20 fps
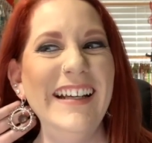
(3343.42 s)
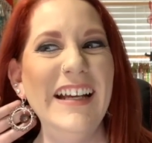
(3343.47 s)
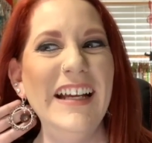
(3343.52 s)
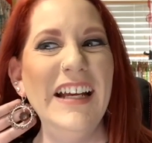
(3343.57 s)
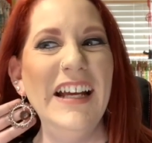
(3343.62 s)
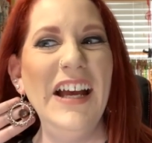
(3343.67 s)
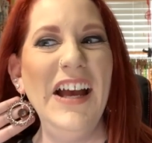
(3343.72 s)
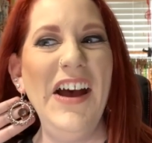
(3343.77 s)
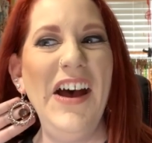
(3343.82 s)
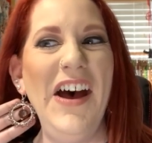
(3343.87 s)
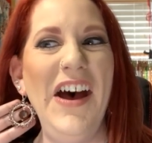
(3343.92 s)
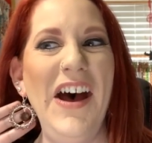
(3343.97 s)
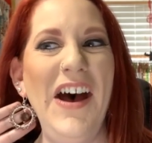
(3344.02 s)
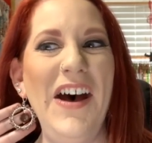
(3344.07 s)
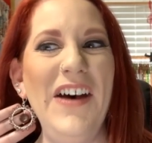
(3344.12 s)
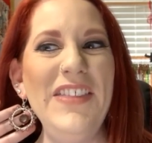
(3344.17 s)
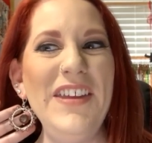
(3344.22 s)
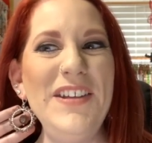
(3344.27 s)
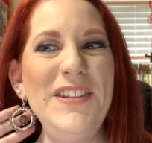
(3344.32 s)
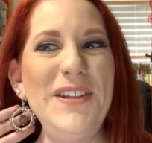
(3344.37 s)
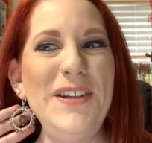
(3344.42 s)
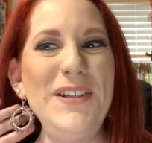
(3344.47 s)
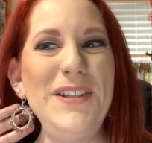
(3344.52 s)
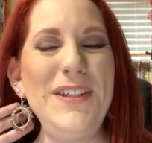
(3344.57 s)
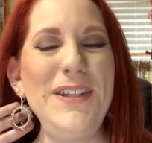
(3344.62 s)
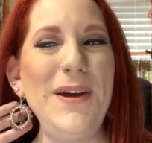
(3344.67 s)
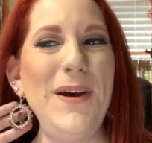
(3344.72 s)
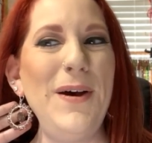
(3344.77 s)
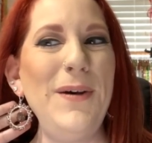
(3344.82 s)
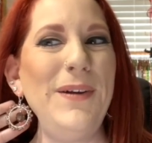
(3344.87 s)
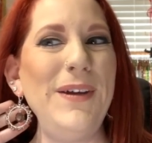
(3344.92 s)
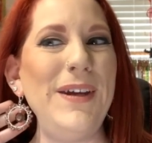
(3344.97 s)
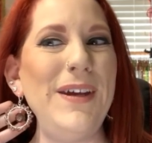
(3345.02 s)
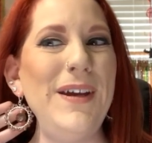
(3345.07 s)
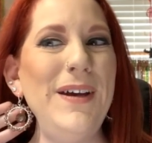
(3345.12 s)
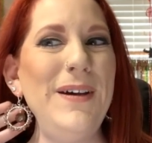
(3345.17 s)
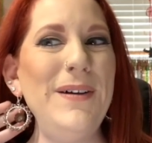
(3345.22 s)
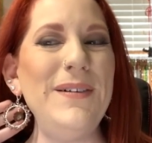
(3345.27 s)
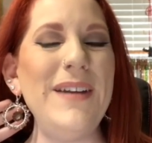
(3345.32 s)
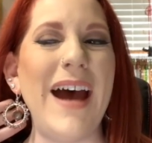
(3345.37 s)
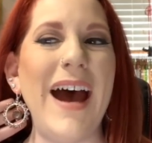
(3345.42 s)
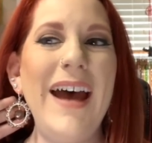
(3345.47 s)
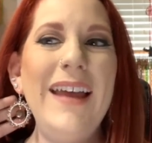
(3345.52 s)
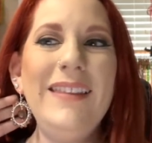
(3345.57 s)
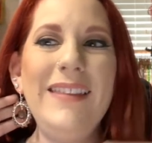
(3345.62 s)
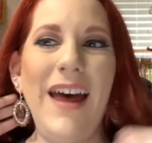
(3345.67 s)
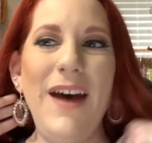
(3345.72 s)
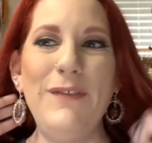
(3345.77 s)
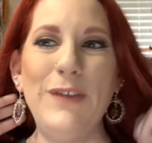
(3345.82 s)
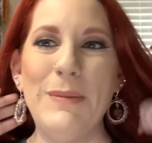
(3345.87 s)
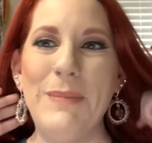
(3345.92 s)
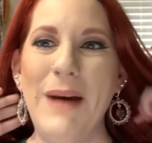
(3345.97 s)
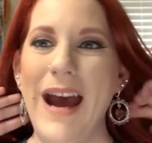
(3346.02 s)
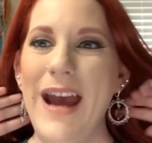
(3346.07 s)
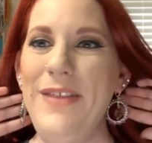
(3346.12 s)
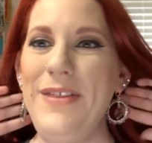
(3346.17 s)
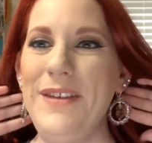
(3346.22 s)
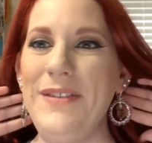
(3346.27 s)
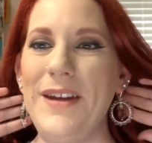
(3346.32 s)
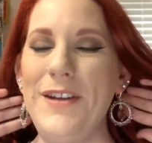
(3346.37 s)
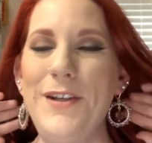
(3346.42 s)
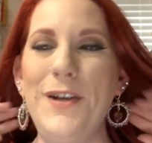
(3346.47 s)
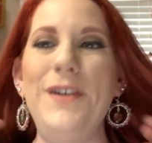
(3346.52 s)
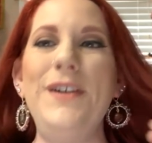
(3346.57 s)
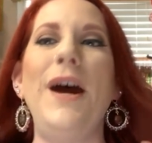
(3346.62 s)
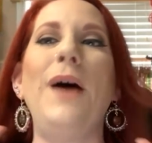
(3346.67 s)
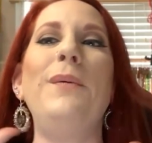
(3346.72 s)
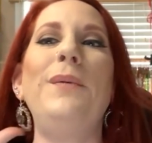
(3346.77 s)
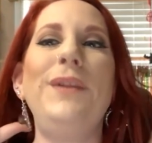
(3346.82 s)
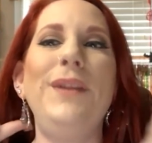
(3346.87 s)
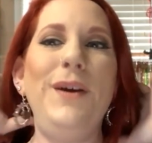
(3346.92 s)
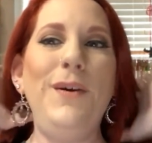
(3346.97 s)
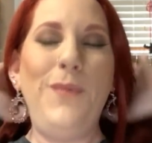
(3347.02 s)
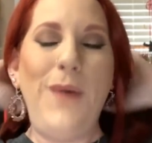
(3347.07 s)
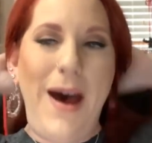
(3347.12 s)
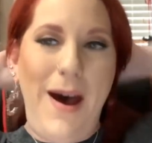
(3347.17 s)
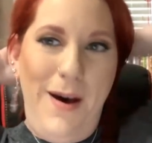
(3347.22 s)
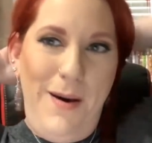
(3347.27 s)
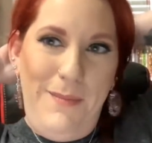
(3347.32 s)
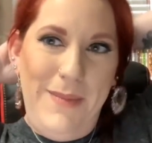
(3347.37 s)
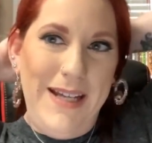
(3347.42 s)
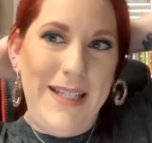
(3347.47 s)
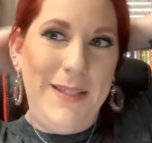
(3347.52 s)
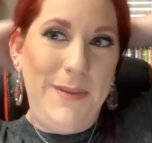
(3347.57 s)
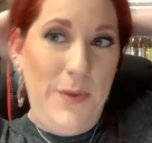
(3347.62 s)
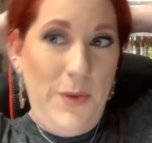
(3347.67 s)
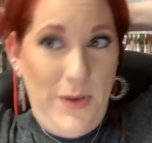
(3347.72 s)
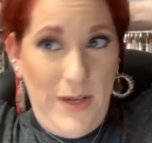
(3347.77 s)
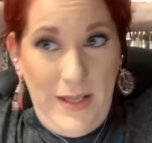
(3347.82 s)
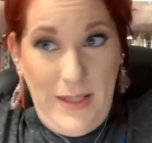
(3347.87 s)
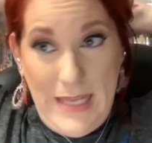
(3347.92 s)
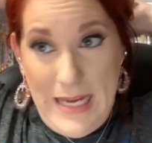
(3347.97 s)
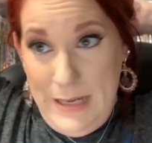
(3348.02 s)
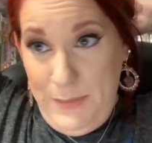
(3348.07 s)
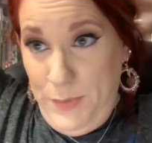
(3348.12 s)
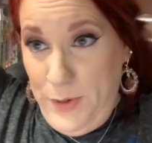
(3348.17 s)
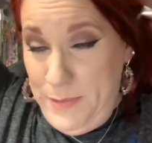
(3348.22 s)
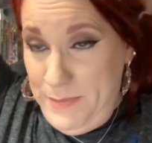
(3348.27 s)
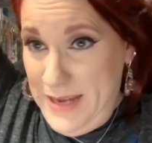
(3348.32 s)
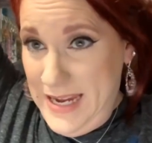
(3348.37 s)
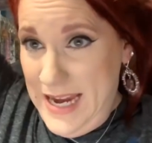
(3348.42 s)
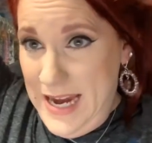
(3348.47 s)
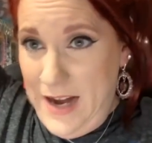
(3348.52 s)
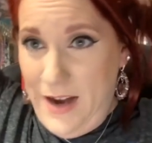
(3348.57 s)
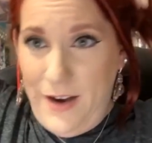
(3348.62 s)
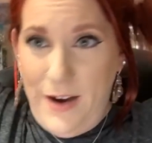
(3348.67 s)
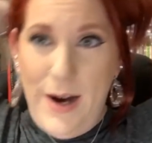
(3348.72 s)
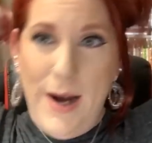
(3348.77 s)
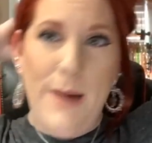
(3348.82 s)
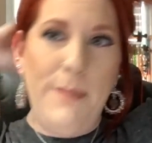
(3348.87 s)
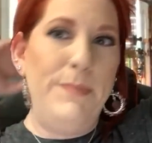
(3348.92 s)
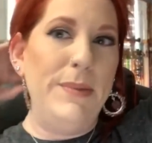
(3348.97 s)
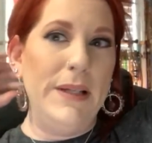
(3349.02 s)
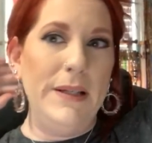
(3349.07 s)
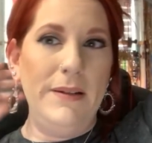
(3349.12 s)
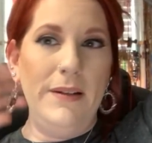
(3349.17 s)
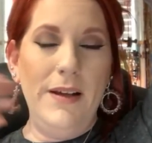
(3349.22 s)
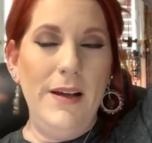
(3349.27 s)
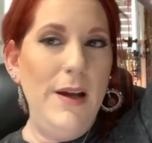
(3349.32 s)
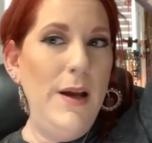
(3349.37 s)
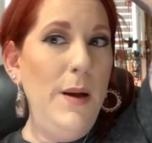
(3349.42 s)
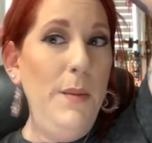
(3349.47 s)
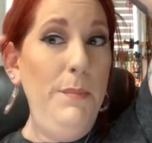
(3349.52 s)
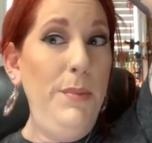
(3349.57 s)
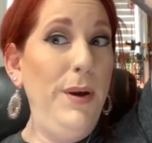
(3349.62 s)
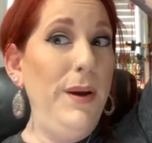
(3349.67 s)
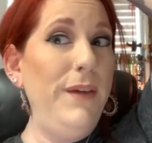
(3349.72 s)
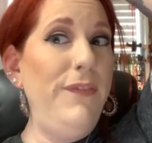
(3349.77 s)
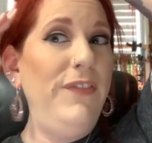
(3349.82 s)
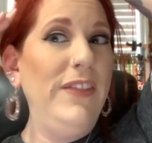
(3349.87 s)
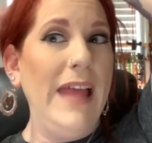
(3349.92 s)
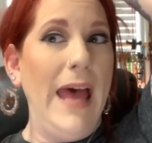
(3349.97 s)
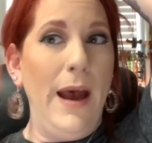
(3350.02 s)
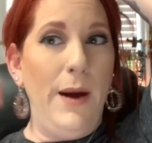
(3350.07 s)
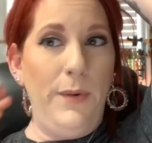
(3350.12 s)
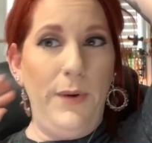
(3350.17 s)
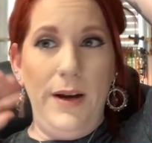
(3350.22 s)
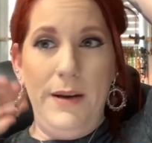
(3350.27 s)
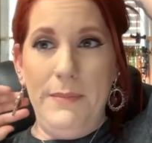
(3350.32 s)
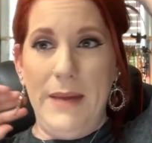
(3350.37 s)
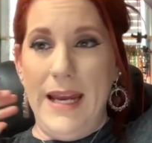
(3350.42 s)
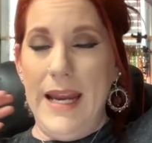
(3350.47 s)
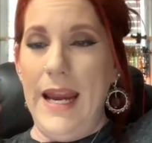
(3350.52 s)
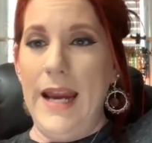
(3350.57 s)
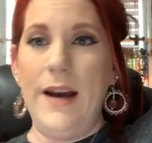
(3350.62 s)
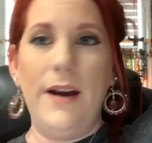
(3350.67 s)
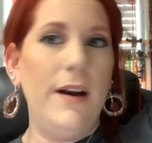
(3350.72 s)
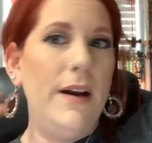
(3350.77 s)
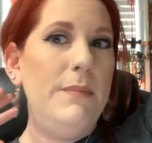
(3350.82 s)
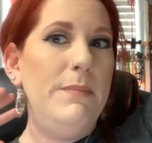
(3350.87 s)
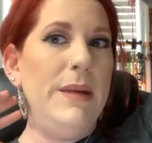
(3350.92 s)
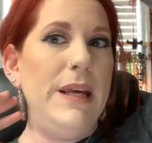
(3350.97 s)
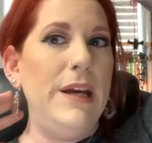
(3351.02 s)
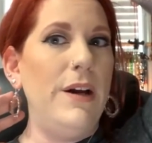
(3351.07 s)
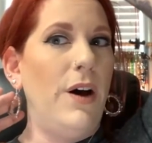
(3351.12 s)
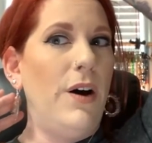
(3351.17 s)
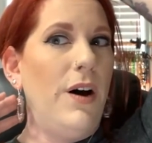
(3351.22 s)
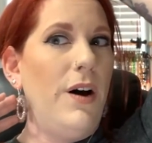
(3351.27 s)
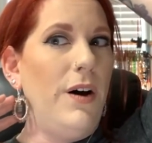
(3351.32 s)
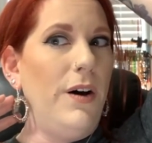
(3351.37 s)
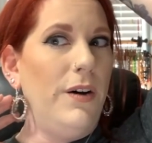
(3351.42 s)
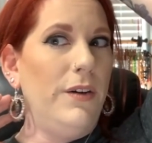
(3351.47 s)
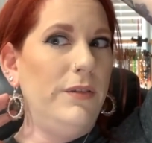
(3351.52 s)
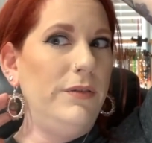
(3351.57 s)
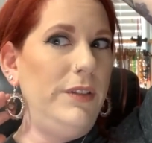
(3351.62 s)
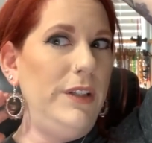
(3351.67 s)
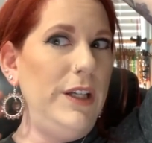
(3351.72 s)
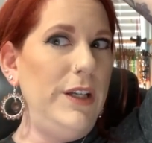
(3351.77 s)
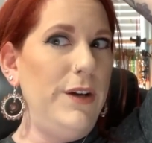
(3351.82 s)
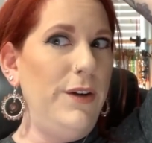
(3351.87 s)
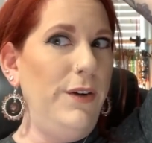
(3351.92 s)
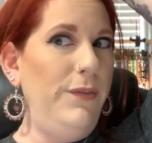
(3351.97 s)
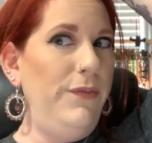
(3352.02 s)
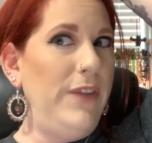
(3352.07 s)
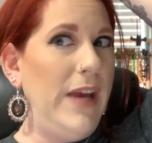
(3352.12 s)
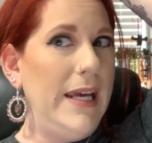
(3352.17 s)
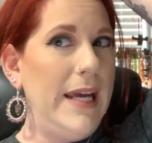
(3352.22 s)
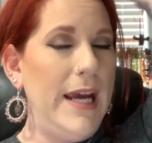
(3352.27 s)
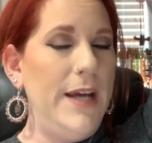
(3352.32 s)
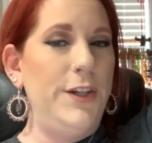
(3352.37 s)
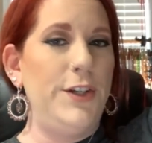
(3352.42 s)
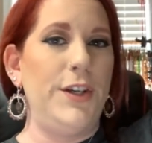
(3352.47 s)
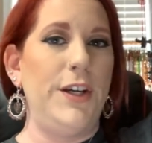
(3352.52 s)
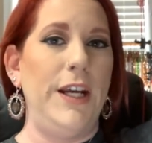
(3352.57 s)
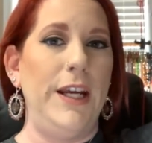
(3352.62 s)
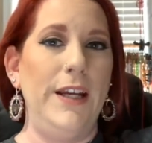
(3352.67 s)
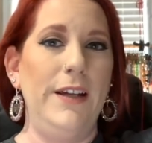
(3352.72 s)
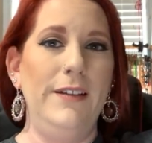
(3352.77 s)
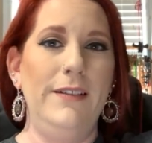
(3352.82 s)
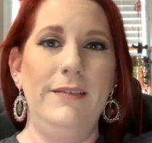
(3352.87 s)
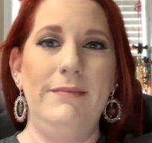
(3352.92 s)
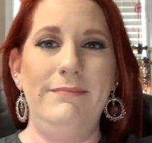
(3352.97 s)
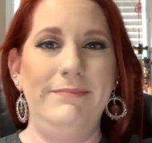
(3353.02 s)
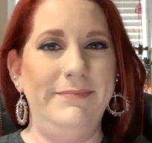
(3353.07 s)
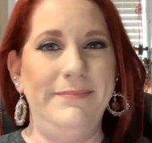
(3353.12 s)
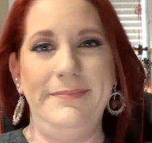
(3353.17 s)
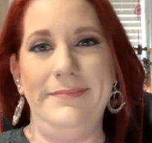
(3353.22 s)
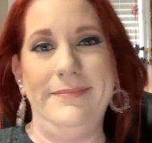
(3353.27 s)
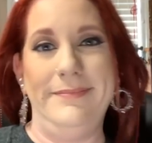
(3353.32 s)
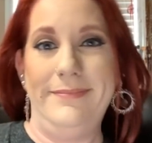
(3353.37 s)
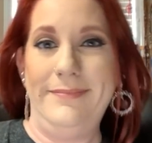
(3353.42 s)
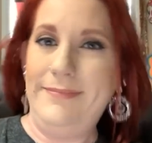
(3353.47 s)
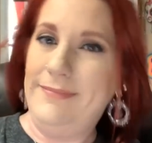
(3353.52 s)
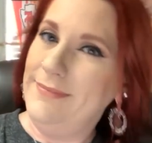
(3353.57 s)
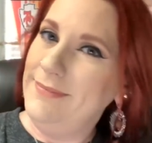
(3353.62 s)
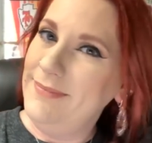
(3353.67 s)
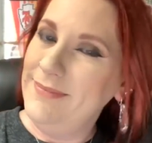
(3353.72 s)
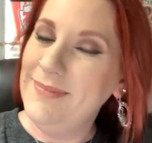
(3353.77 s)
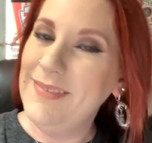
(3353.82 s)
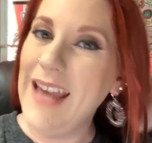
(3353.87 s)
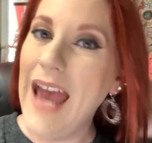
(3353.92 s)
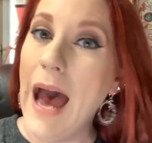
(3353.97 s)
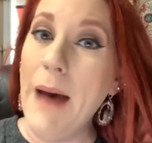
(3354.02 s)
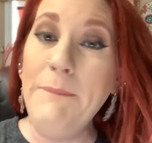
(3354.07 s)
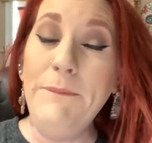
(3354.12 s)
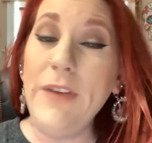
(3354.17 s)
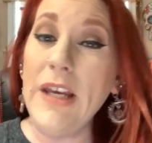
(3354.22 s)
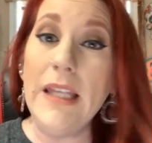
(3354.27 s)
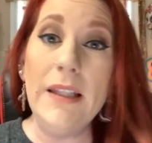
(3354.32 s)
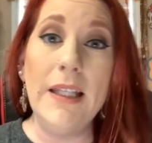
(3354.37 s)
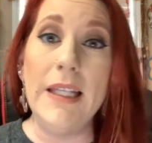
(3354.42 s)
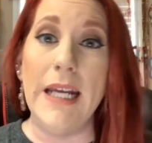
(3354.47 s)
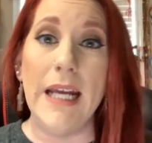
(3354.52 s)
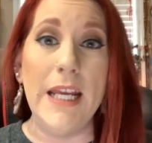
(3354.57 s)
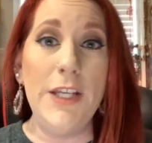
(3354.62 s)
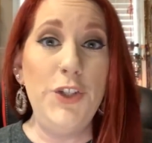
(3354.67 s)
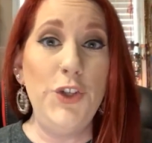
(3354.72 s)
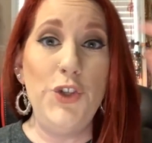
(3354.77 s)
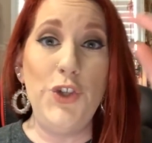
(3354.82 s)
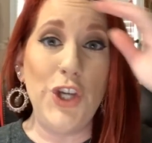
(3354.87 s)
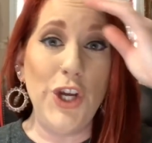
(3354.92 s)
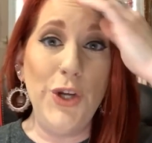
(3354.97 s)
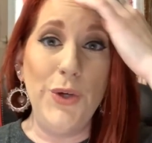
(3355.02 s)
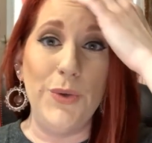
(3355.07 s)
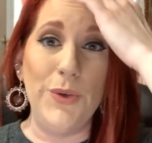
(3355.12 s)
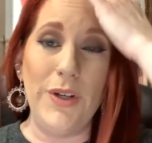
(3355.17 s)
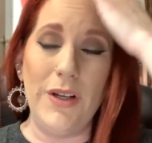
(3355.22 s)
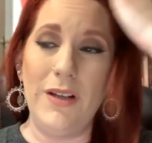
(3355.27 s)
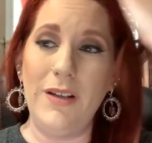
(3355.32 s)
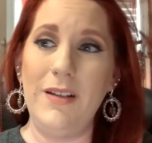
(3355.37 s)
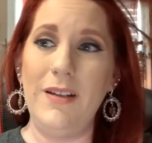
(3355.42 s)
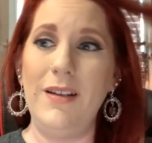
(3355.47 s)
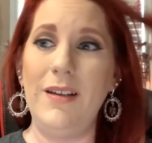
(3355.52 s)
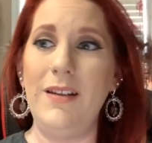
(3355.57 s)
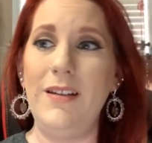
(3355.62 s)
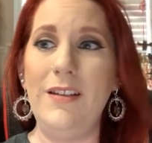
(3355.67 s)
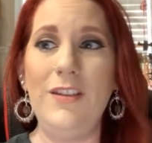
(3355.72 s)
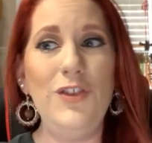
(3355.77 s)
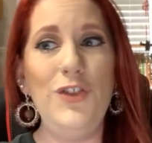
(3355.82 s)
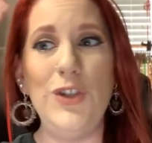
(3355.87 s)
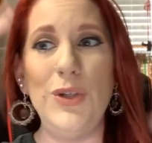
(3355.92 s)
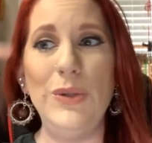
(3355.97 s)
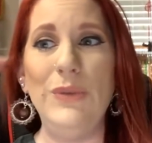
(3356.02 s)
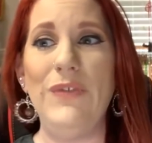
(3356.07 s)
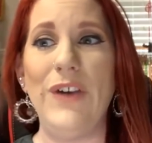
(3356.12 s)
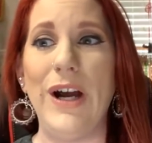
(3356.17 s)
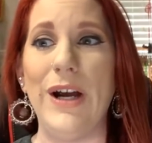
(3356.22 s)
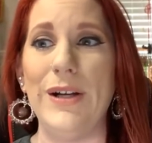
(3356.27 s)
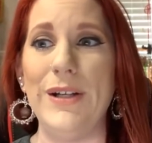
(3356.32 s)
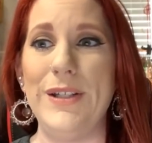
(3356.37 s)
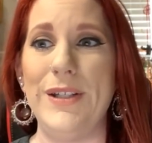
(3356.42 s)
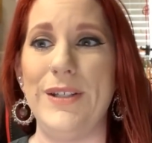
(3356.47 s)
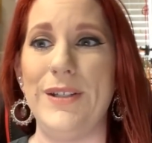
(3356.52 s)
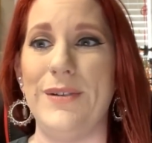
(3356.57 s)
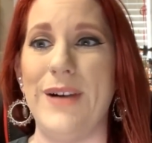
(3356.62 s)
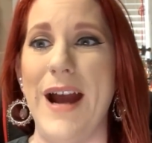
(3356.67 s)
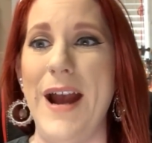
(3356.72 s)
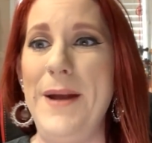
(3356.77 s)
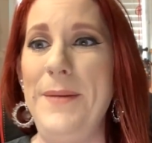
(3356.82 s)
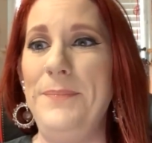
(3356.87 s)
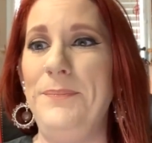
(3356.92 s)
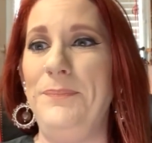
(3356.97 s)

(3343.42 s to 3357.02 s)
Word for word: Oh, those are so cute. I love them. I think they turned out really well. Makes me want to like put my hair up and put a flower in my hair and be all, you know, vacationy. I'm feeling it. It's June. It's June first, right?